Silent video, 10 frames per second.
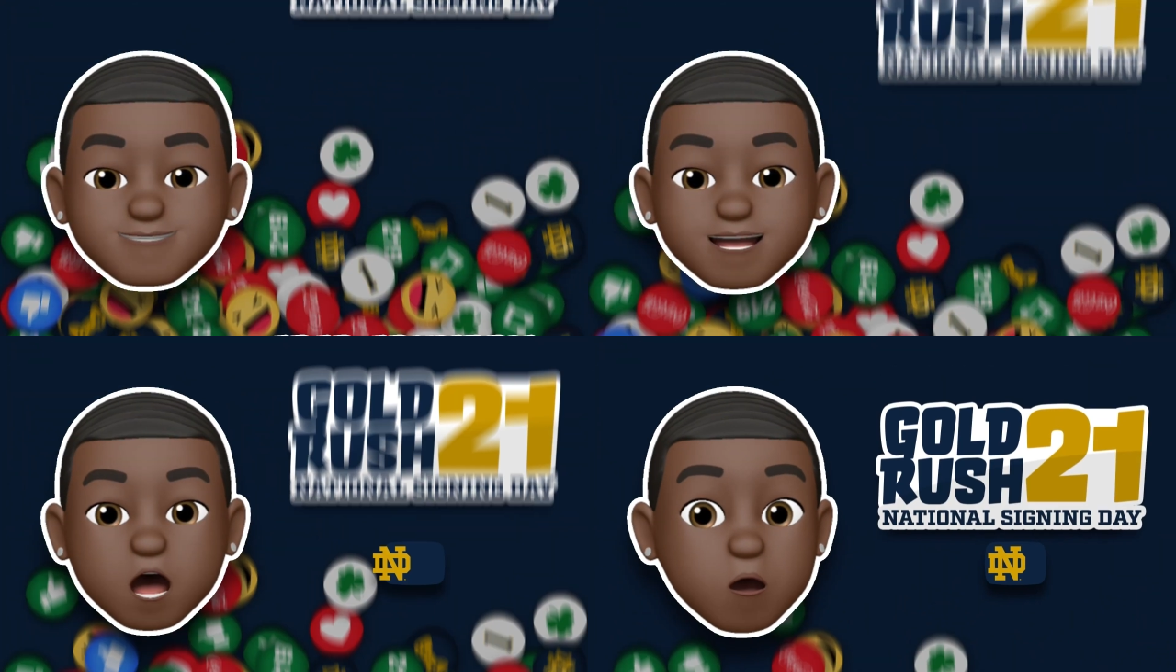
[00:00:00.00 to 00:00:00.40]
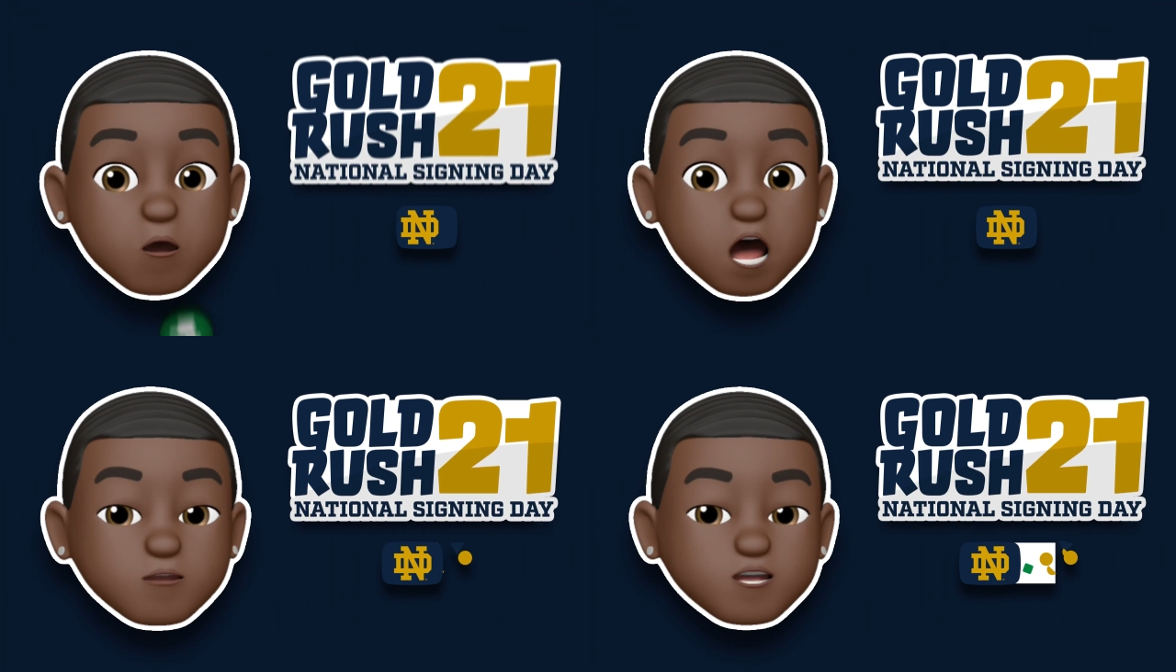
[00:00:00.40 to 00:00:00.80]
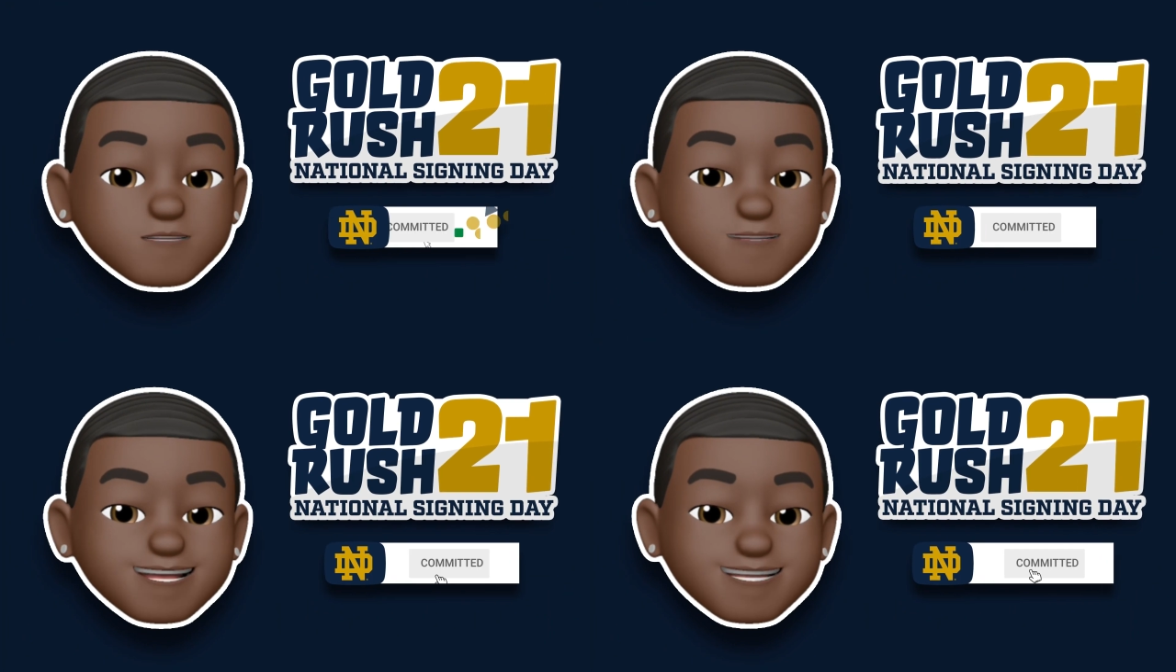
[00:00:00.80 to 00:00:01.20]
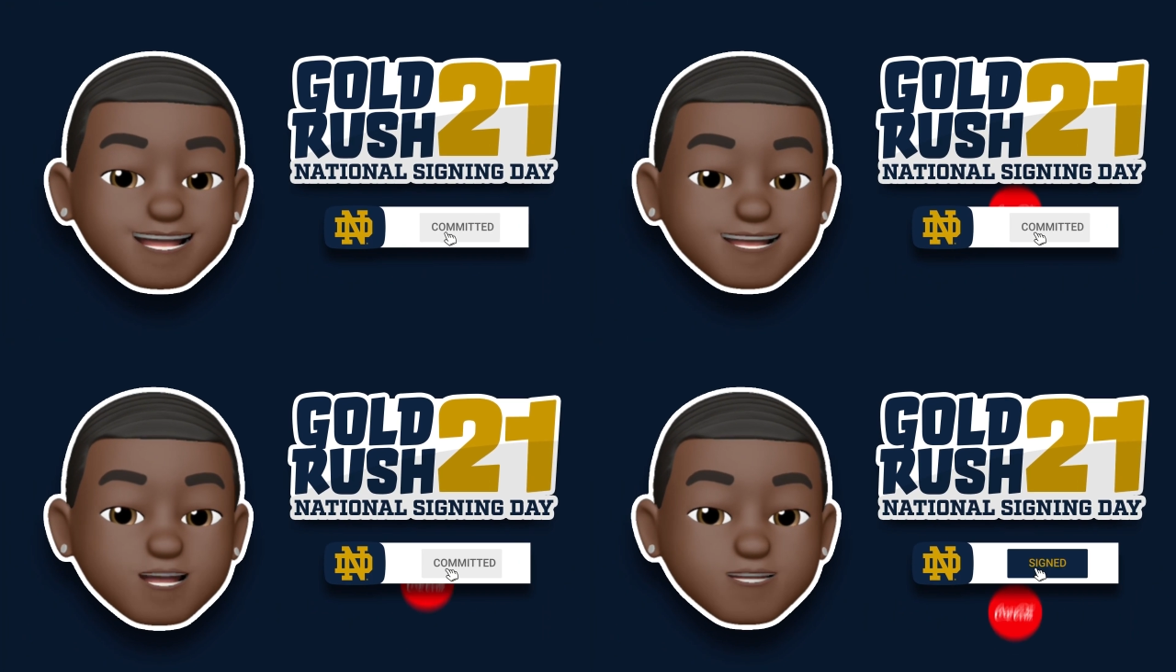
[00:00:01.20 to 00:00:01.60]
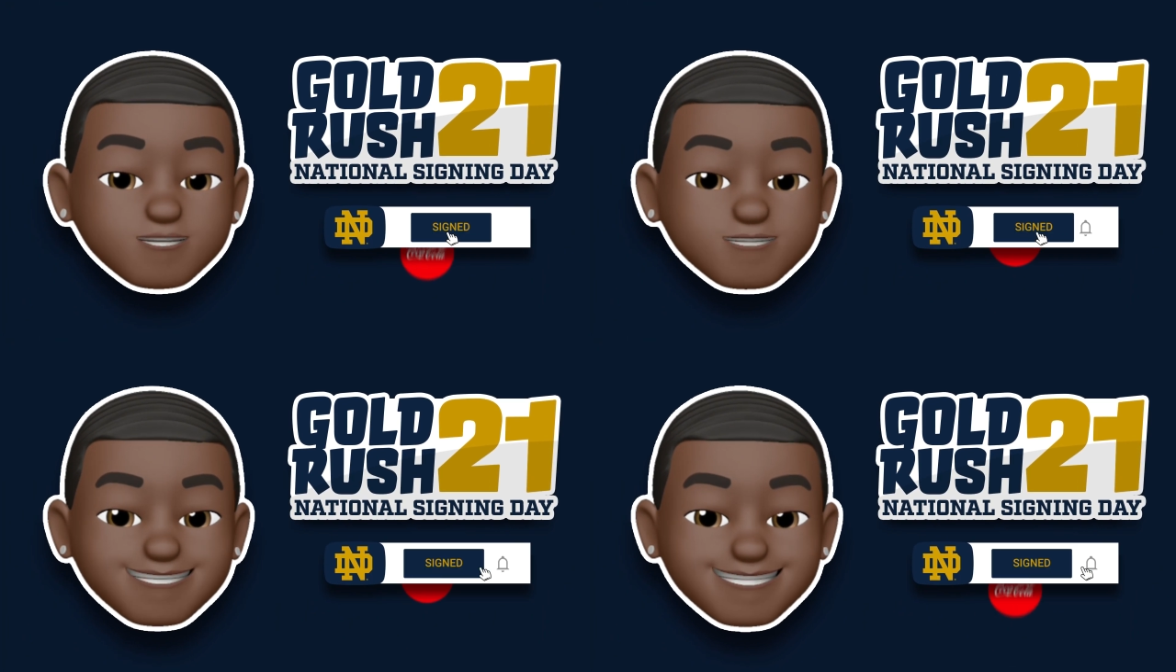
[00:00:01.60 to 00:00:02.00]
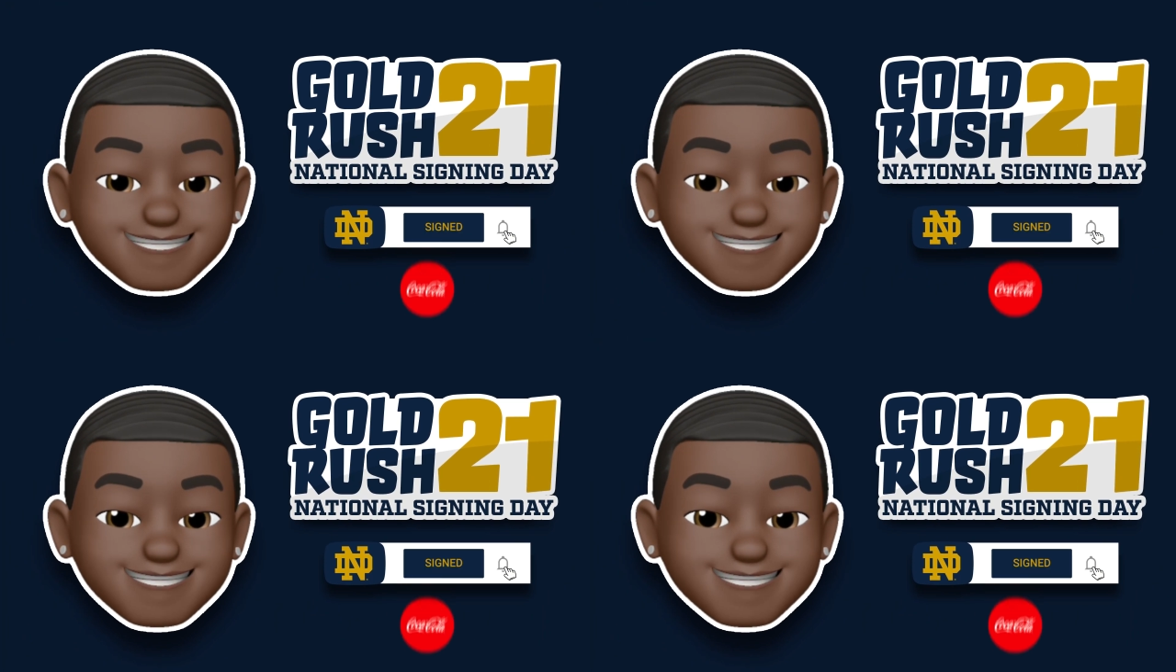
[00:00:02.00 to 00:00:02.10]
Go Irish, beat Tigers.